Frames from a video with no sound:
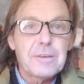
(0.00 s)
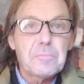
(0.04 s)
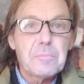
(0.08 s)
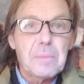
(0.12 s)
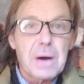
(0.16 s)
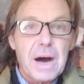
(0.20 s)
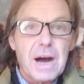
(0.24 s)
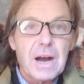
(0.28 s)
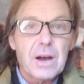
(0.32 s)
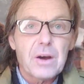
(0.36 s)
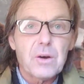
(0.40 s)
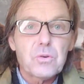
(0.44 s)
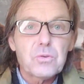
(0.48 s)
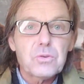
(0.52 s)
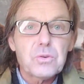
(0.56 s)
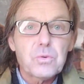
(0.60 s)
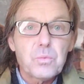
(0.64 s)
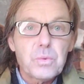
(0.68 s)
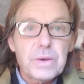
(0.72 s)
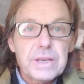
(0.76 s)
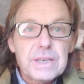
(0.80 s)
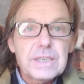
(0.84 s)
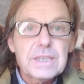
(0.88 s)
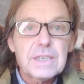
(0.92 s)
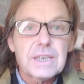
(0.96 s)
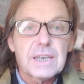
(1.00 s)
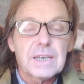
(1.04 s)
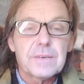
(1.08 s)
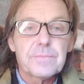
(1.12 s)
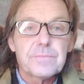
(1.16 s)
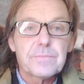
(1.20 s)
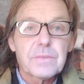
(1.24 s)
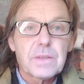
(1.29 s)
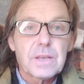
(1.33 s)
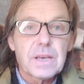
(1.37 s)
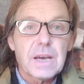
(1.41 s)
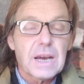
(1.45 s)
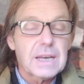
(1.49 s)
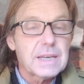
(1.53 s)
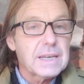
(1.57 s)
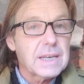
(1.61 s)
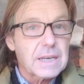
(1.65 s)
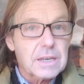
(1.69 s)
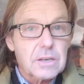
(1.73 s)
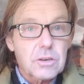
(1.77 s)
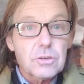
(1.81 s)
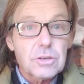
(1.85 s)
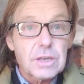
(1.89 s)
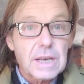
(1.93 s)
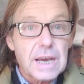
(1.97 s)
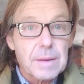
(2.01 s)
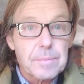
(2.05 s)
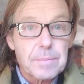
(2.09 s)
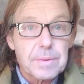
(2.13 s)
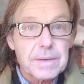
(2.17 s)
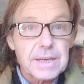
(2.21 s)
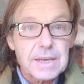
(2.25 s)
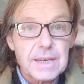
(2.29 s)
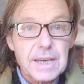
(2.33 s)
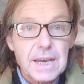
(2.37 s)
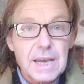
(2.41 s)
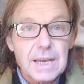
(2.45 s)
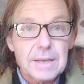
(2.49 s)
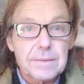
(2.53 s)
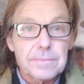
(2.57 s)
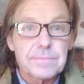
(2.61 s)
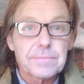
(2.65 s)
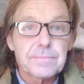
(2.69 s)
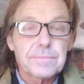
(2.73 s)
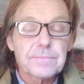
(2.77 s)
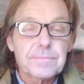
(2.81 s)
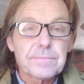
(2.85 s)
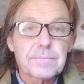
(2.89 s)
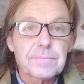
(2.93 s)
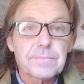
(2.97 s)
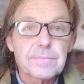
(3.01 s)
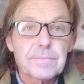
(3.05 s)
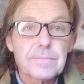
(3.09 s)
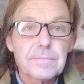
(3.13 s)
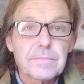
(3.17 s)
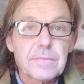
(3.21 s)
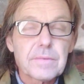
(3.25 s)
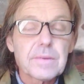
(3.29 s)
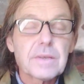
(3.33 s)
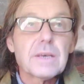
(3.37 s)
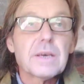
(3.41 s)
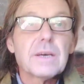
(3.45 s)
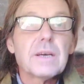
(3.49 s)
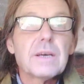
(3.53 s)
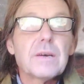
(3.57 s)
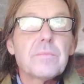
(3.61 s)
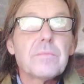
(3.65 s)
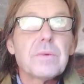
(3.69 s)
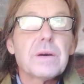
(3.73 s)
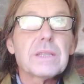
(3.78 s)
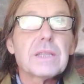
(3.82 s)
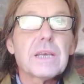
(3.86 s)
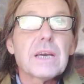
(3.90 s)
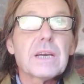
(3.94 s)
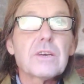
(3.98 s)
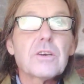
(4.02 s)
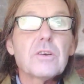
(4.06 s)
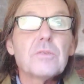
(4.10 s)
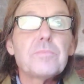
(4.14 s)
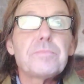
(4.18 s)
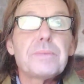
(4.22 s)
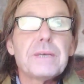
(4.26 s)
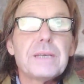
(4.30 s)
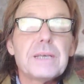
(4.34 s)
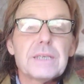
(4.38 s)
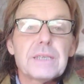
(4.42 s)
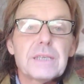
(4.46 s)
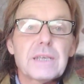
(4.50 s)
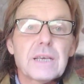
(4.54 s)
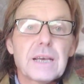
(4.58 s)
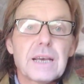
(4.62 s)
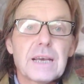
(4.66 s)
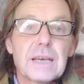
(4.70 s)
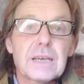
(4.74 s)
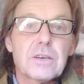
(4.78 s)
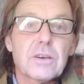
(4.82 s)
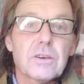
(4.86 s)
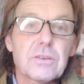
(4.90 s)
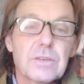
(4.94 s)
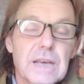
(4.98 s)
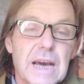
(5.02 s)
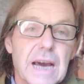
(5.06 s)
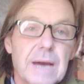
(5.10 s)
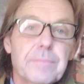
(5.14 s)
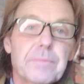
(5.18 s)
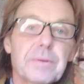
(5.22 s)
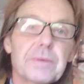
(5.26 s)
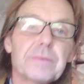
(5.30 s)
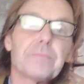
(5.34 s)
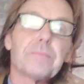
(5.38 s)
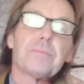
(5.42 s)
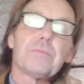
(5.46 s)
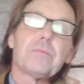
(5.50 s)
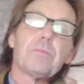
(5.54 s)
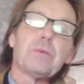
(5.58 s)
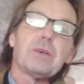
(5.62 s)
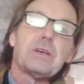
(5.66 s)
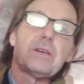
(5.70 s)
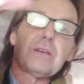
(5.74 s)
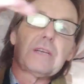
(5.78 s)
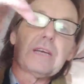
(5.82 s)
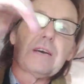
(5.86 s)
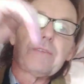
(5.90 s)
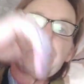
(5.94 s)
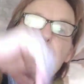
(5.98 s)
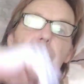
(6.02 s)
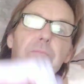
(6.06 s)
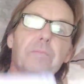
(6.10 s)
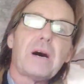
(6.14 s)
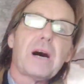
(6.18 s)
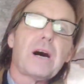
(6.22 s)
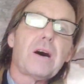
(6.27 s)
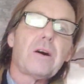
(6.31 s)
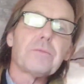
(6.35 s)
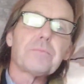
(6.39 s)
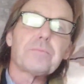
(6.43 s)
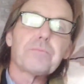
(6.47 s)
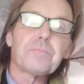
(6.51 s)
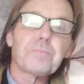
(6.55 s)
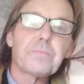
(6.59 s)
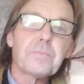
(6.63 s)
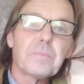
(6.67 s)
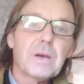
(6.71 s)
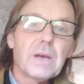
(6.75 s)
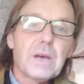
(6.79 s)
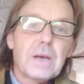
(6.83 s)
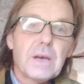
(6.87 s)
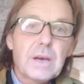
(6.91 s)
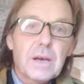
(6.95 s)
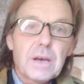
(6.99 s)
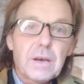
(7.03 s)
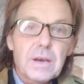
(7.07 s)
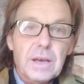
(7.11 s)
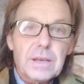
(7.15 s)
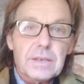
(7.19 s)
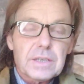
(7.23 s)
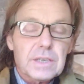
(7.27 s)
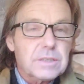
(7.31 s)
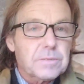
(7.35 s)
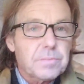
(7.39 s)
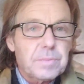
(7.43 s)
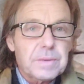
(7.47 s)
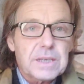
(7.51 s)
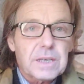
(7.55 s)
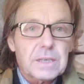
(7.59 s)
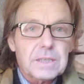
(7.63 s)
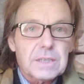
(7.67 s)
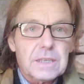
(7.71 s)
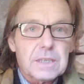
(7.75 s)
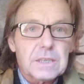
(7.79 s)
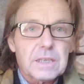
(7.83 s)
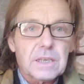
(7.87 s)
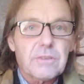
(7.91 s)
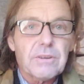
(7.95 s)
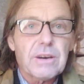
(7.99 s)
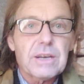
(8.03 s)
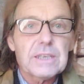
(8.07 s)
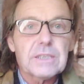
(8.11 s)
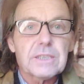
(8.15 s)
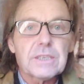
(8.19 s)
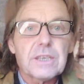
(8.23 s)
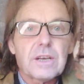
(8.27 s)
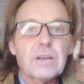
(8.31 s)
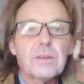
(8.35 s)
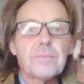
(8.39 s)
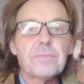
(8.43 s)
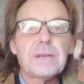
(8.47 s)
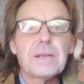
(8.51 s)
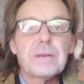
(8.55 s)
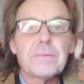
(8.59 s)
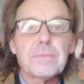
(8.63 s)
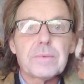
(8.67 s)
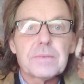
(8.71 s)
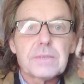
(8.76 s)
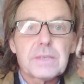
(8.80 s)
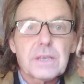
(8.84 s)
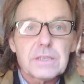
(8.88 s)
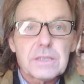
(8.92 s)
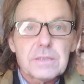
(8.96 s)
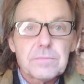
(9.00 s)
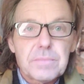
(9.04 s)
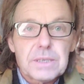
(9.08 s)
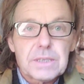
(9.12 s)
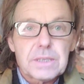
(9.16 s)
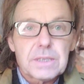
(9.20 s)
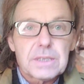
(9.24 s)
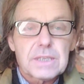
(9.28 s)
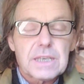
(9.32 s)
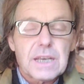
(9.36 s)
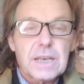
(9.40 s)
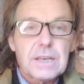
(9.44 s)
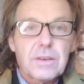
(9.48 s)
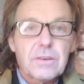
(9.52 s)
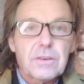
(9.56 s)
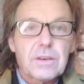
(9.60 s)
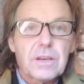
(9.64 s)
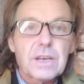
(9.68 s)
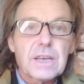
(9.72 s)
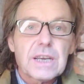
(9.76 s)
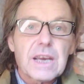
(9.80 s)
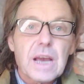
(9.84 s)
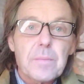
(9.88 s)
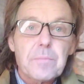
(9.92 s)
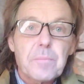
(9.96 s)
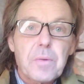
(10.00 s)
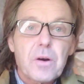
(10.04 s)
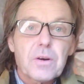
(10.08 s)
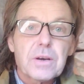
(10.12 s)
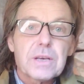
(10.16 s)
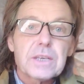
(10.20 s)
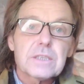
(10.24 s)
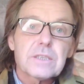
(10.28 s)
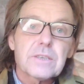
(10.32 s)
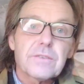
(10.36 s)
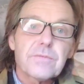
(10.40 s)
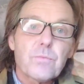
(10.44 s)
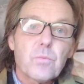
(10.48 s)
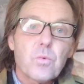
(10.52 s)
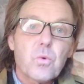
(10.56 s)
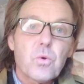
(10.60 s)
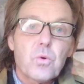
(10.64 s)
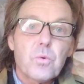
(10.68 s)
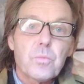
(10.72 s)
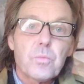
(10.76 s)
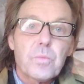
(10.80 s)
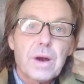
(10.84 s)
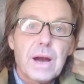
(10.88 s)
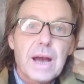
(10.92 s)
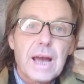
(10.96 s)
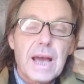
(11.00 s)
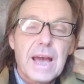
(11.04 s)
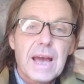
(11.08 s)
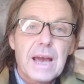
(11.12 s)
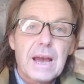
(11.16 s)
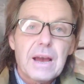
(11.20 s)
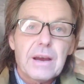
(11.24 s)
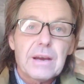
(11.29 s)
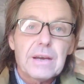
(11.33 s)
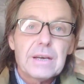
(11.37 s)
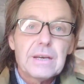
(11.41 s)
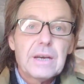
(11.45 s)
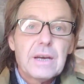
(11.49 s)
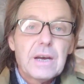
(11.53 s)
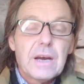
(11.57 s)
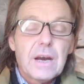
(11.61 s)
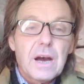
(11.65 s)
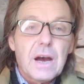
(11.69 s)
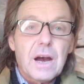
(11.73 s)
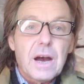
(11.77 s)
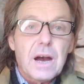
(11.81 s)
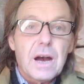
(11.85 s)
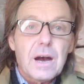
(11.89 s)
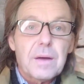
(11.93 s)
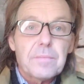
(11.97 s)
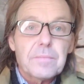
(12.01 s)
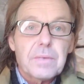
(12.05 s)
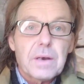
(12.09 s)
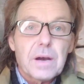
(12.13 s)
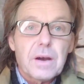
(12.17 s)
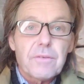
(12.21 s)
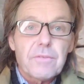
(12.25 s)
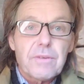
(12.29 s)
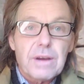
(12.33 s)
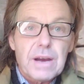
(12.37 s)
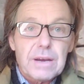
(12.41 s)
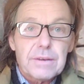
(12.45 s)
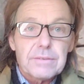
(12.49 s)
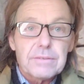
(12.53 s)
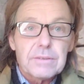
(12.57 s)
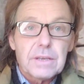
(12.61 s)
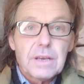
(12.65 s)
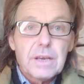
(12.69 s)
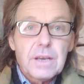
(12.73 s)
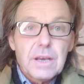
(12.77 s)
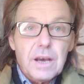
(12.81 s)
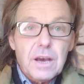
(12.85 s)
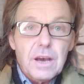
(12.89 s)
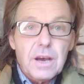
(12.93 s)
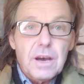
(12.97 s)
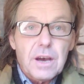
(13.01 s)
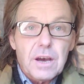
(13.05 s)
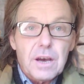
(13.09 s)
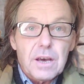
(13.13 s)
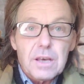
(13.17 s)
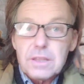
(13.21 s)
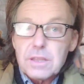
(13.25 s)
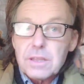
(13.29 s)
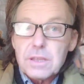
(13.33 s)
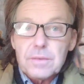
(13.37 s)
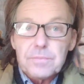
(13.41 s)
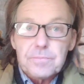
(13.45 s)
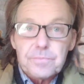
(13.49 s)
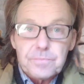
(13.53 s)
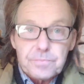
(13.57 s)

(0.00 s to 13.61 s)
mild winter, and it could happen again. But it could happen. We could have a mild. Just because it's a grand solar minimum doesn't mean to say you're going to get pockets of warm air around Earth